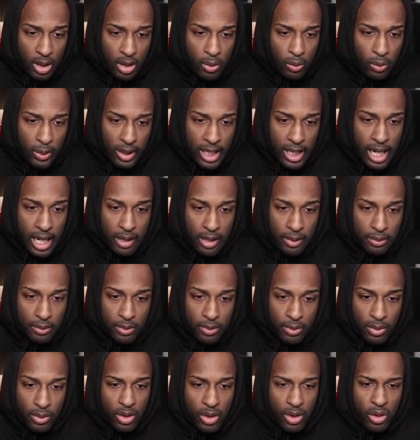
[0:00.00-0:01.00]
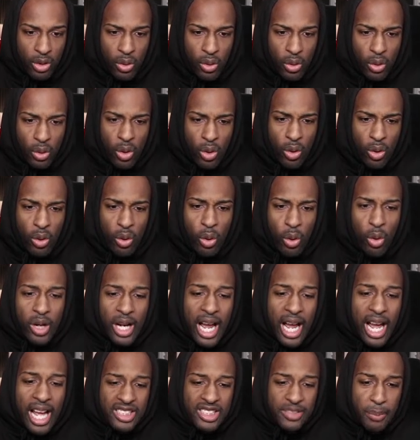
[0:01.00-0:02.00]
You got... Who the
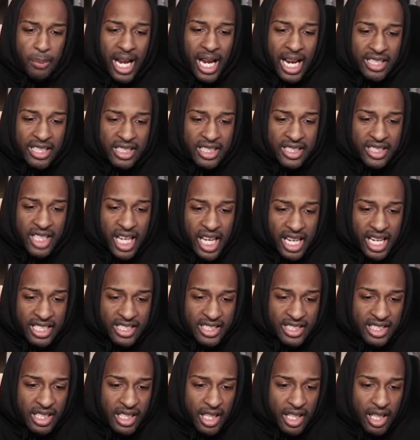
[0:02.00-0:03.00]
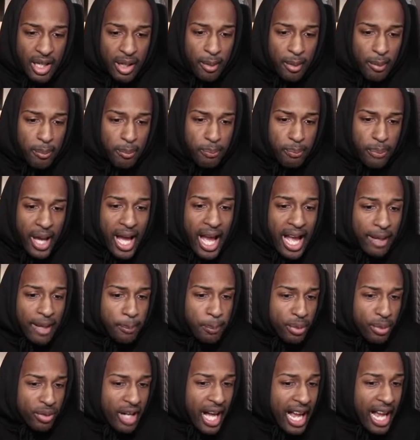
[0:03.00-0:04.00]
heck's man's is this? That
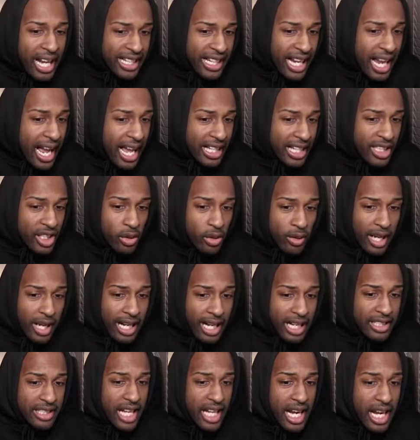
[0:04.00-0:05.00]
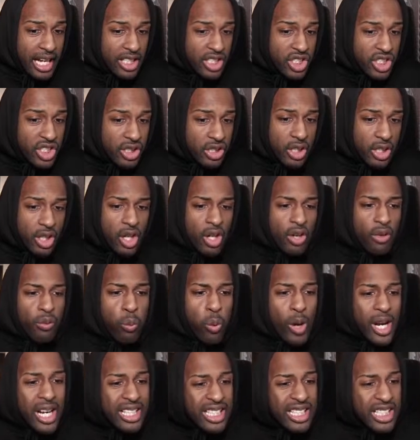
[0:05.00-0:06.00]
black act. You look like a dang...
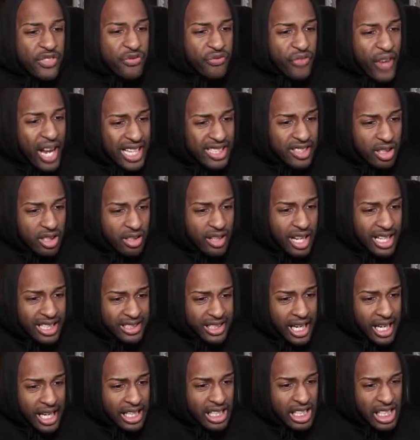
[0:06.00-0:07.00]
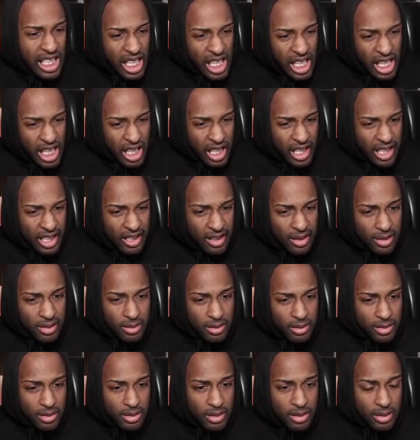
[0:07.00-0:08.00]
What does his face look like that? Ugh!
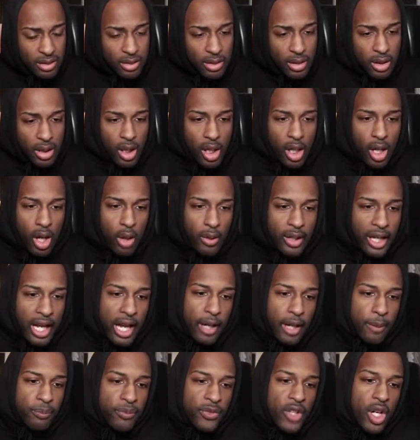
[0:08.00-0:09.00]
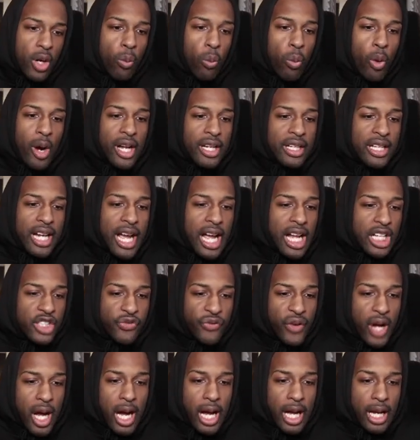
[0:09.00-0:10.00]
Okay,
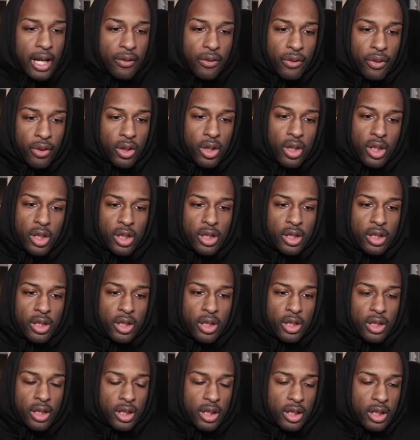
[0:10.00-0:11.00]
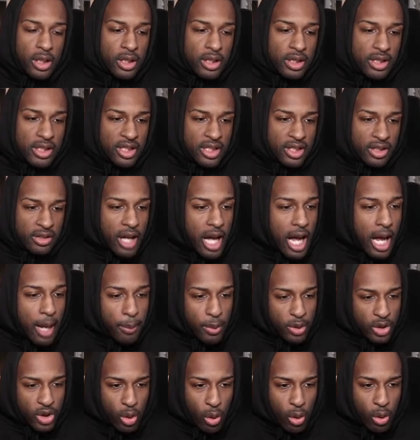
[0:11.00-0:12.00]
1-5.
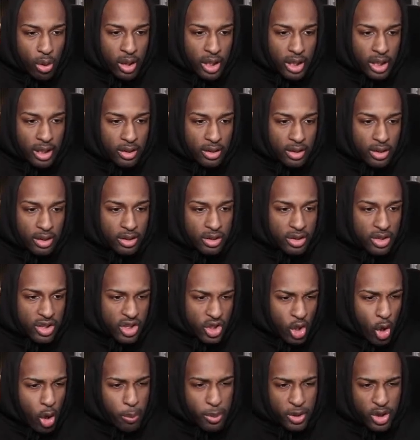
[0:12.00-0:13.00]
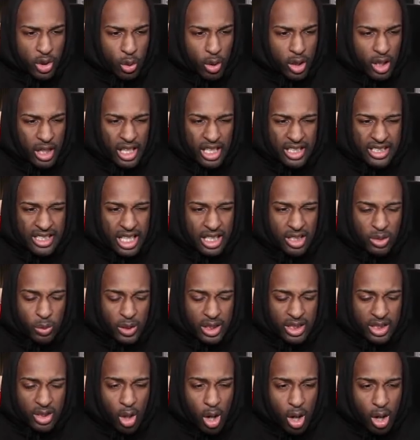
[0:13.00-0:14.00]
Laboratory. Nobatory, is that's what
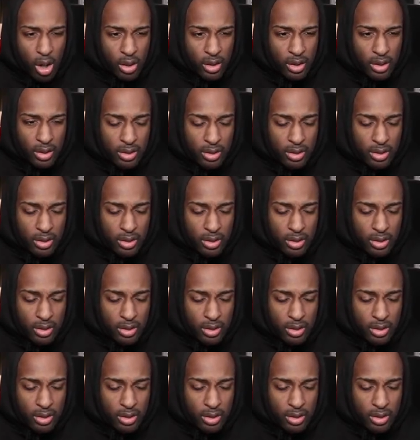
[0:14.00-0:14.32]
it's called?